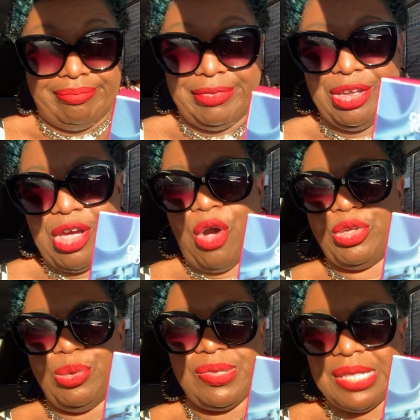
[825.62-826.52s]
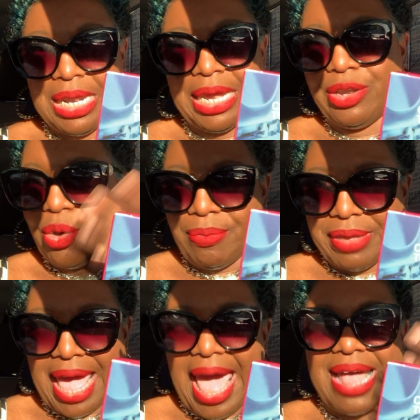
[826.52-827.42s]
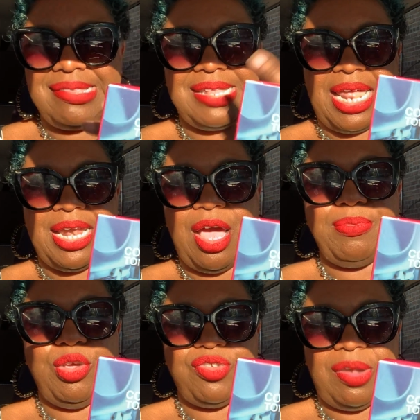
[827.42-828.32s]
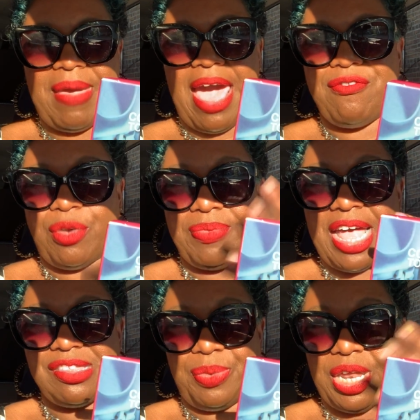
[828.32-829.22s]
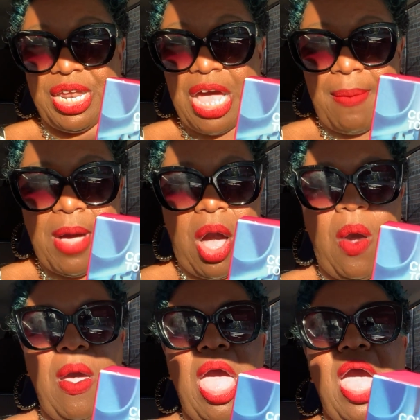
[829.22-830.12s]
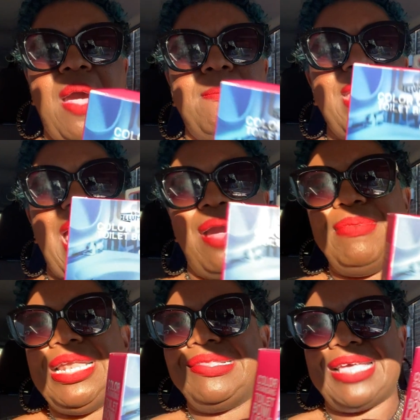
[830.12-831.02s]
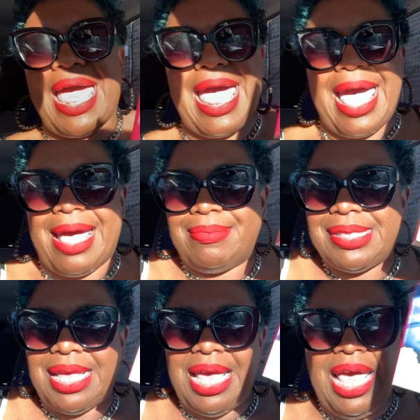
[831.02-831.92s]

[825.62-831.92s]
you know you sitting or guys standing up using the bathroom that's when it'll come on but how many times